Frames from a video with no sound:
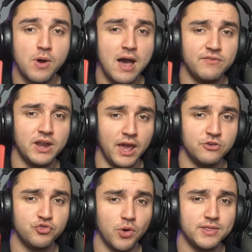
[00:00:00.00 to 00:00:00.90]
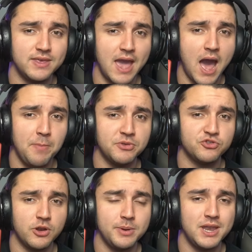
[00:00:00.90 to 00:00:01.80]
you have an Android, the app is
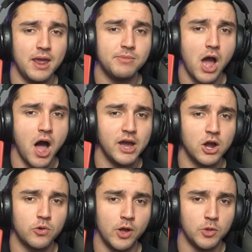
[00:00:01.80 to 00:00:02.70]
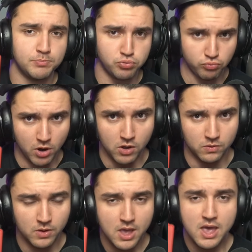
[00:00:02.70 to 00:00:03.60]
going to be named IRL Pro.